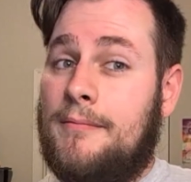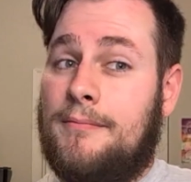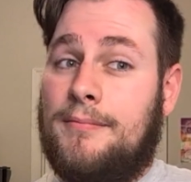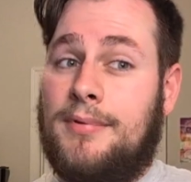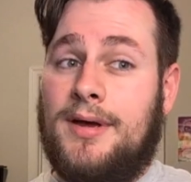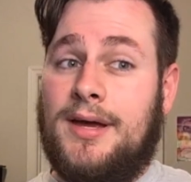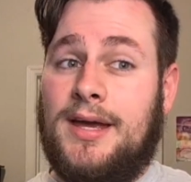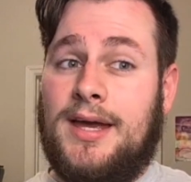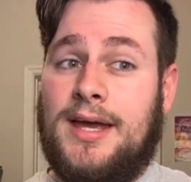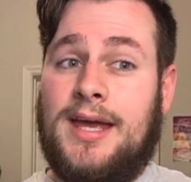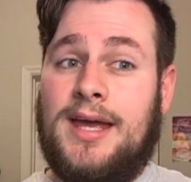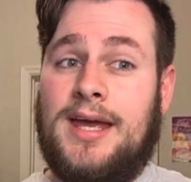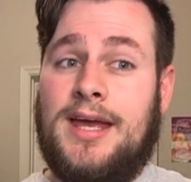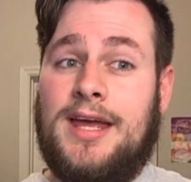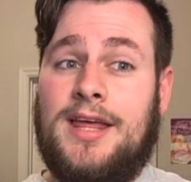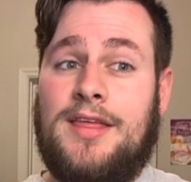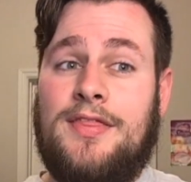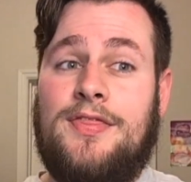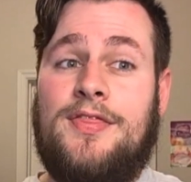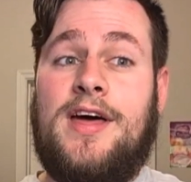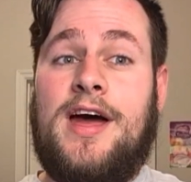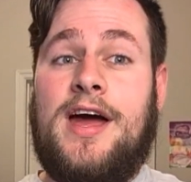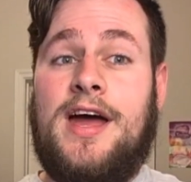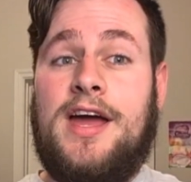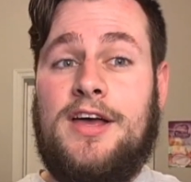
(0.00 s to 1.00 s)
But hey,
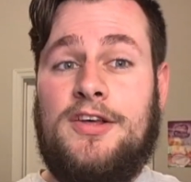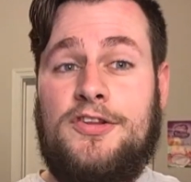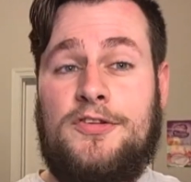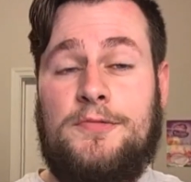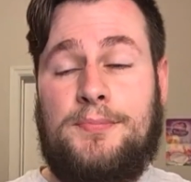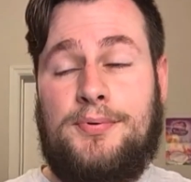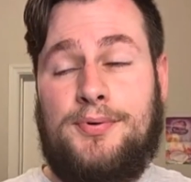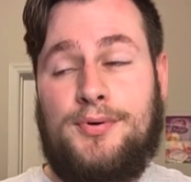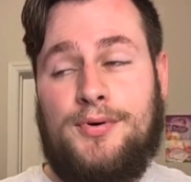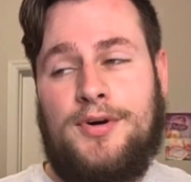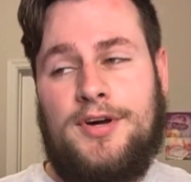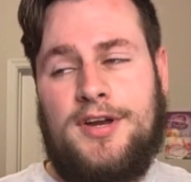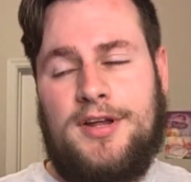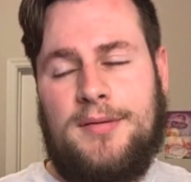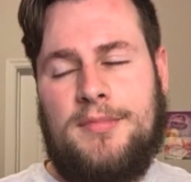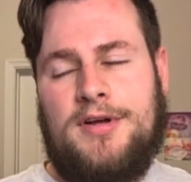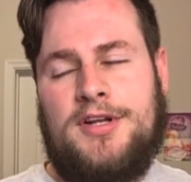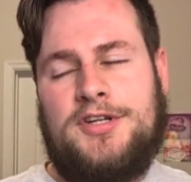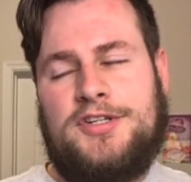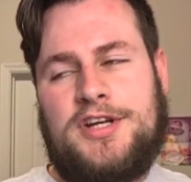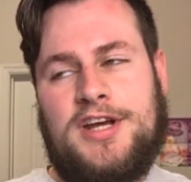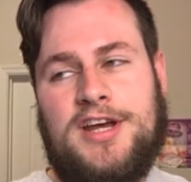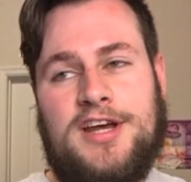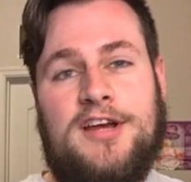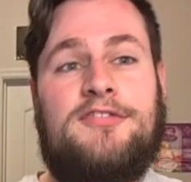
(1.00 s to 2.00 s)
that is pretty
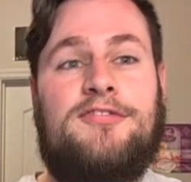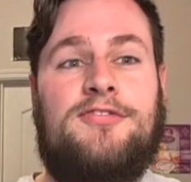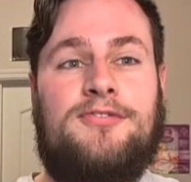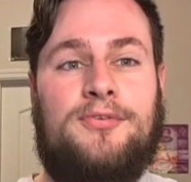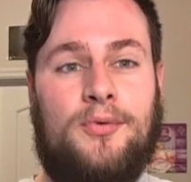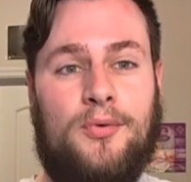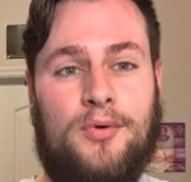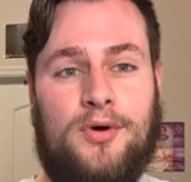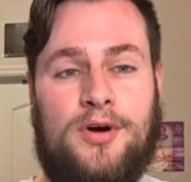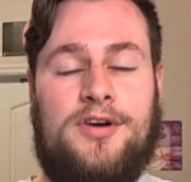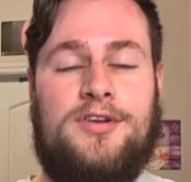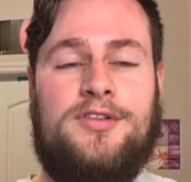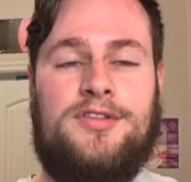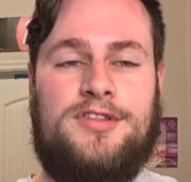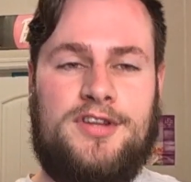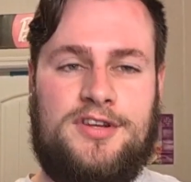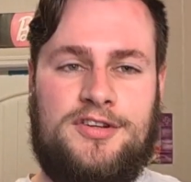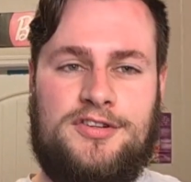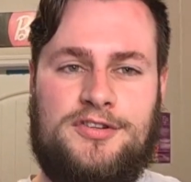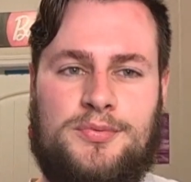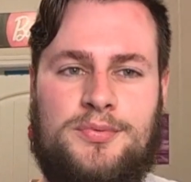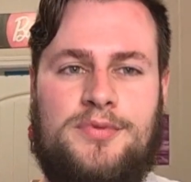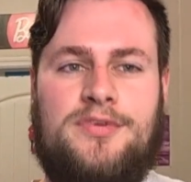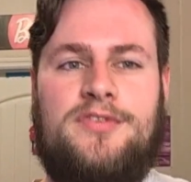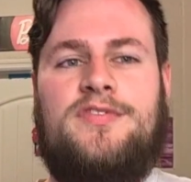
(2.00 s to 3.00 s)
much it for
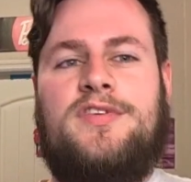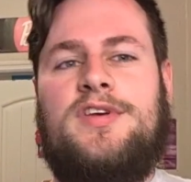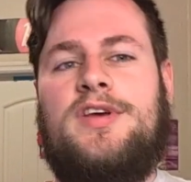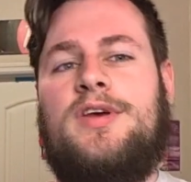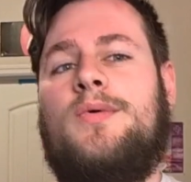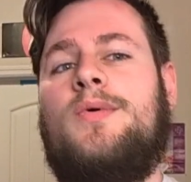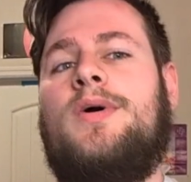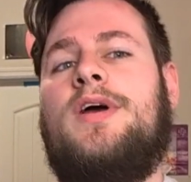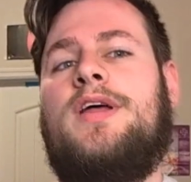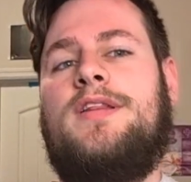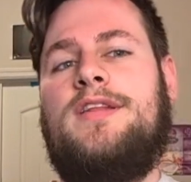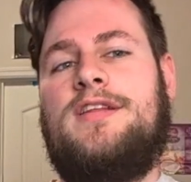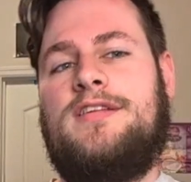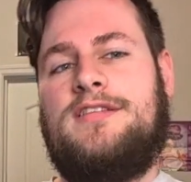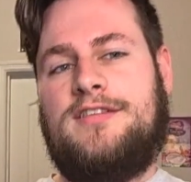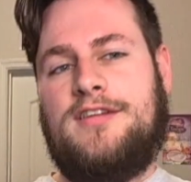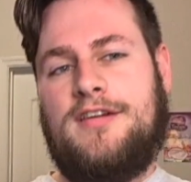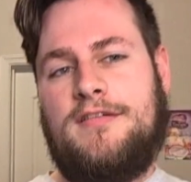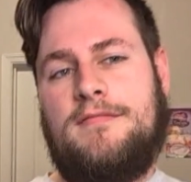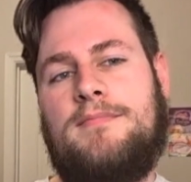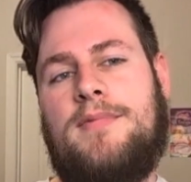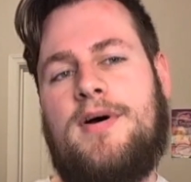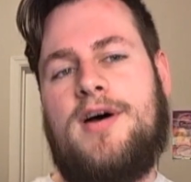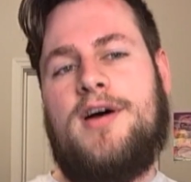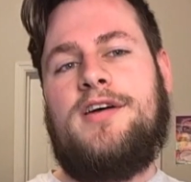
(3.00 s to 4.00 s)
this review and this
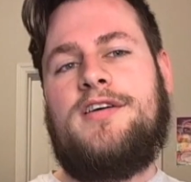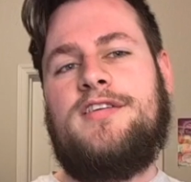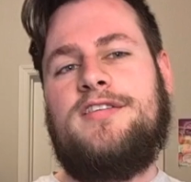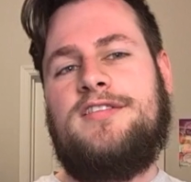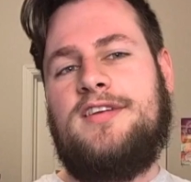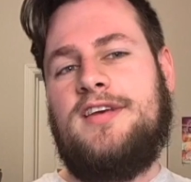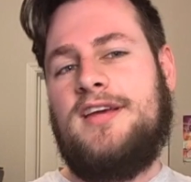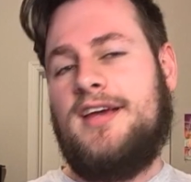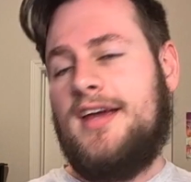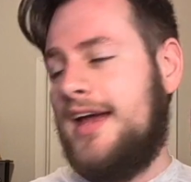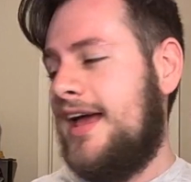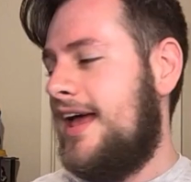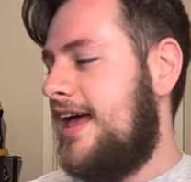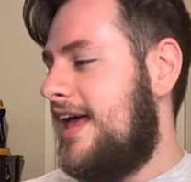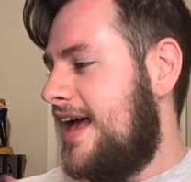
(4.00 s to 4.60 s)
unboxing.